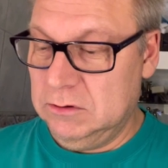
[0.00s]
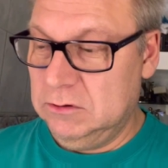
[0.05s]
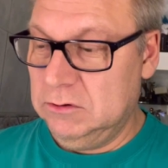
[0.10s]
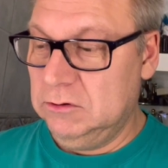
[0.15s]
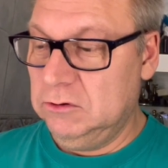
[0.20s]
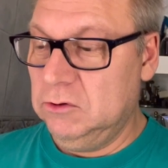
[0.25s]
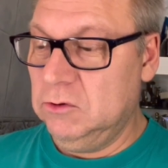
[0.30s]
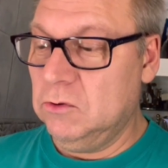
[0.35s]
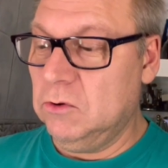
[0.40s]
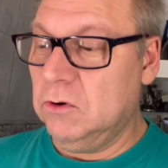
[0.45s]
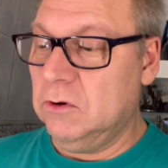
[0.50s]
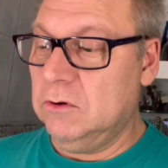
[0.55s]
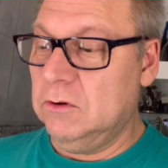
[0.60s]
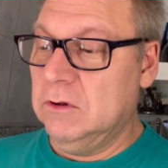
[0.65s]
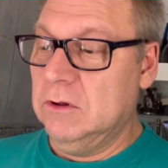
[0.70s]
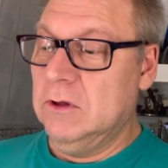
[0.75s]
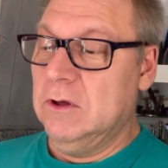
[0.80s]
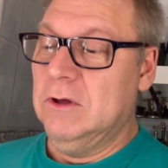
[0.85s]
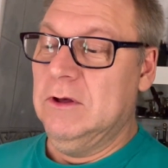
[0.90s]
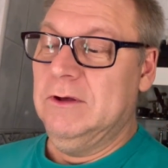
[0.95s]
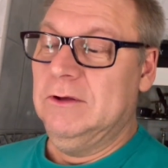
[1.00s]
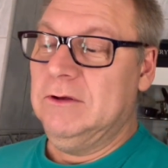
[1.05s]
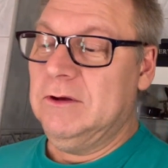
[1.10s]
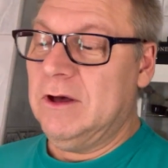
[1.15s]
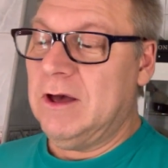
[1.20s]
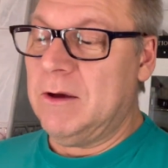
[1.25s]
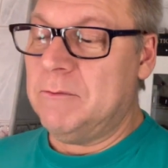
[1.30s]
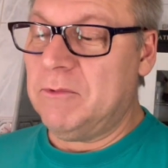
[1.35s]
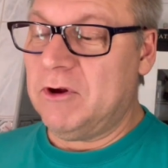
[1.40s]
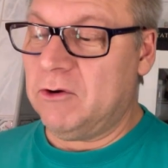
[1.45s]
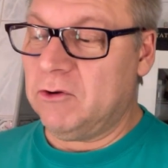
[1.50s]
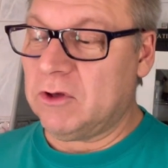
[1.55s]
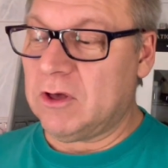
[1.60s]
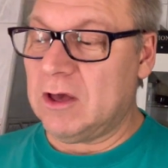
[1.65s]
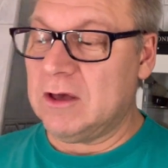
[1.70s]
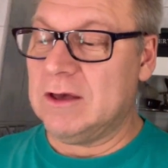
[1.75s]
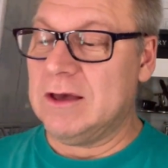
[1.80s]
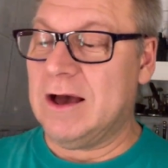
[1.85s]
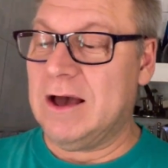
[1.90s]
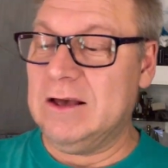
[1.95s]
You
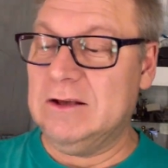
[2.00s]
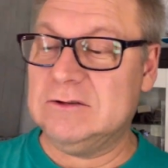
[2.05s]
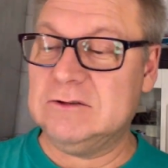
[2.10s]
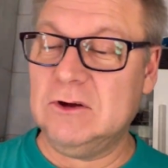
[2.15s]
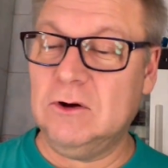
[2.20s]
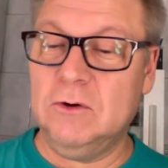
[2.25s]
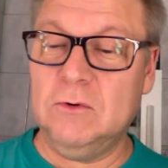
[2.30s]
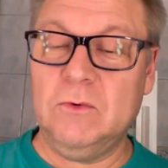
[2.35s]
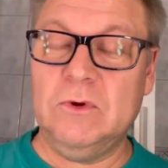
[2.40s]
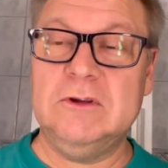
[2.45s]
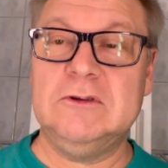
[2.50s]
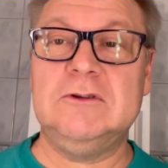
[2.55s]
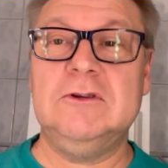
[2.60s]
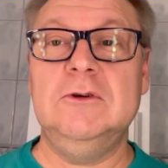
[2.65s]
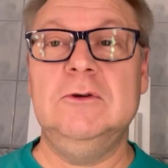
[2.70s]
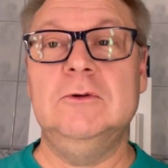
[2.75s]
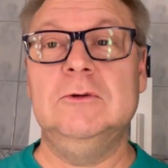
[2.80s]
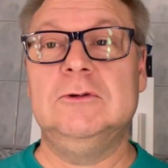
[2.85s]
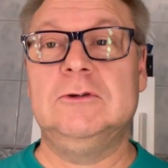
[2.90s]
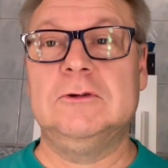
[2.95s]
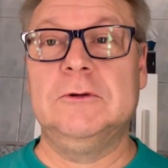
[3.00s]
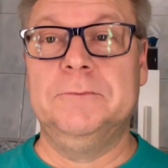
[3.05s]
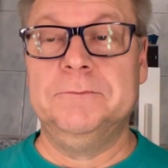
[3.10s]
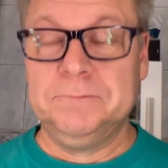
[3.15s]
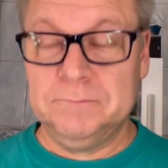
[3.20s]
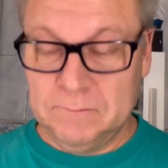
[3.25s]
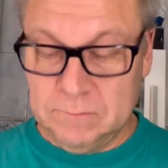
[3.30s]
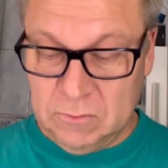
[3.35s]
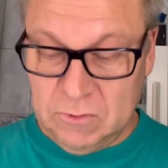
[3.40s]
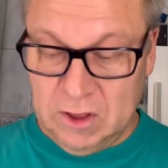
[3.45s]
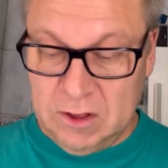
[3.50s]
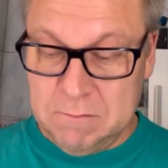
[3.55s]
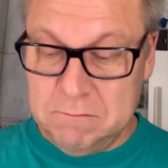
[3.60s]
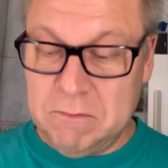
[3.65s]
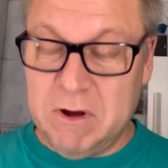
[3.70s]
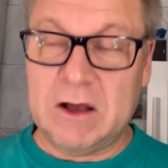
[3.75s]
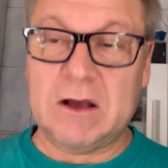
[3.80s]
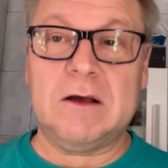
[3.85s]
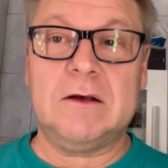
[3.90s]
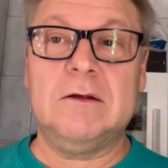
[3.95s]
American guys always use
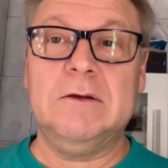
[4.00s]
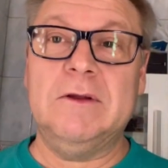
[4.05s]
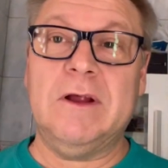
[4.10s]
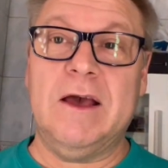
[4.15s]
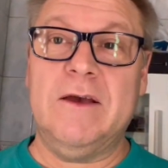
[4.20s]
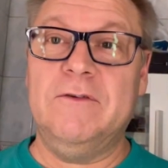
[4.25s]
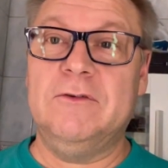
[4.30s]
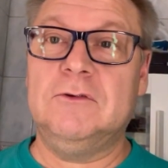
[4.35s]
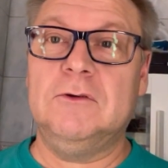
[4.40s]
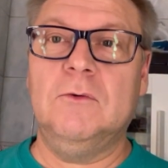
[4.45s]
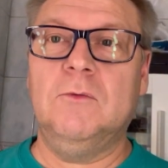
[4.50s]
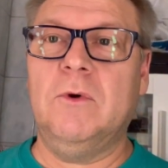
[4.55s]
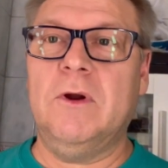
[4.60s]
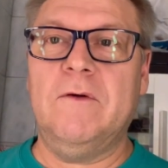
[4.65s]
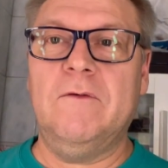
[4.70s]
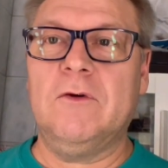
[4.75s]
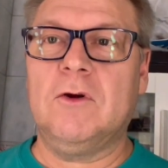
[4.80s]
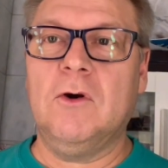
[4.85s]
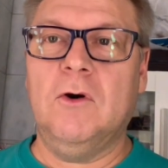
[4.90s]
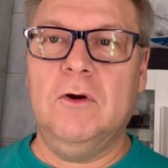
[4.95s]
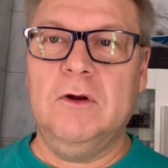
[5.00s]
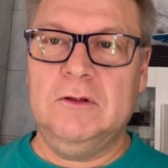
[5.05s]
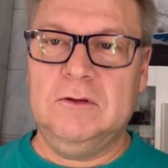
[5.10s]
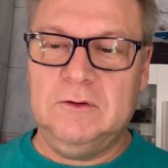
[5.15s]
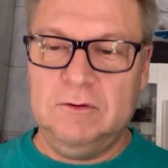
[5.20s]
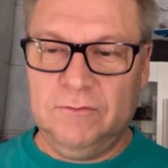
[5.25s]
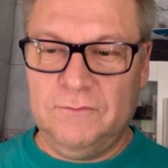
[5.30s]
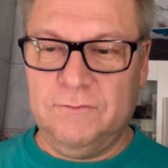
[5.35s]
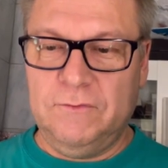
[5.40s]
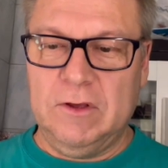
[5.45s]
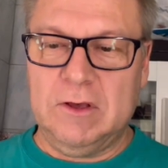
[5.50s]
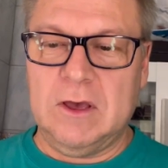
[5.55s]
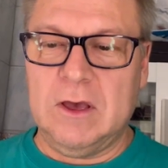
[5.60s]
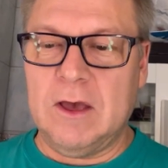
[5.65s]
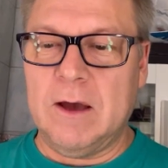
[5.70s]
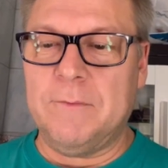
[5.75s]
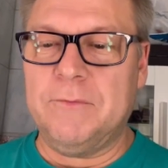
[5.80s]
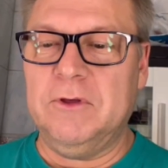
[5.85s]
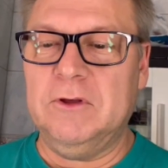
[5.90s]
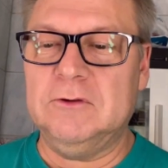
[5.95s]
buck knives or whatever you call it. Is
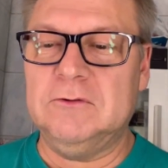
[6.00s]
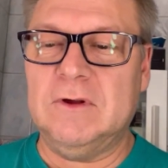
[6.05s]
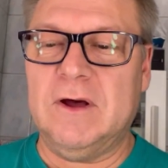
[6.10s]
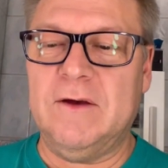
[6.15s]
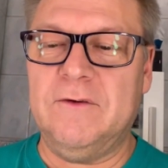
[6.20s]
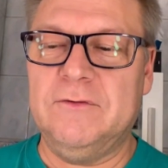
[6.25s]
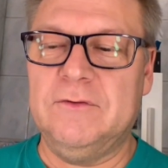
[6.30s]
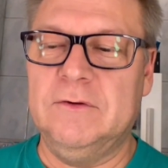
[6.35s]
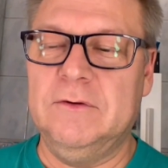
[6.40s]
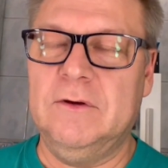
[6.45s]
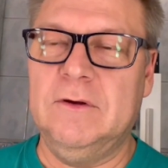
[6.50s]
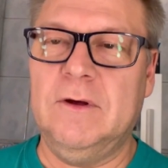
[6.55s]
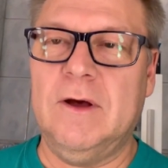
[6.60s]
flicking up this knife.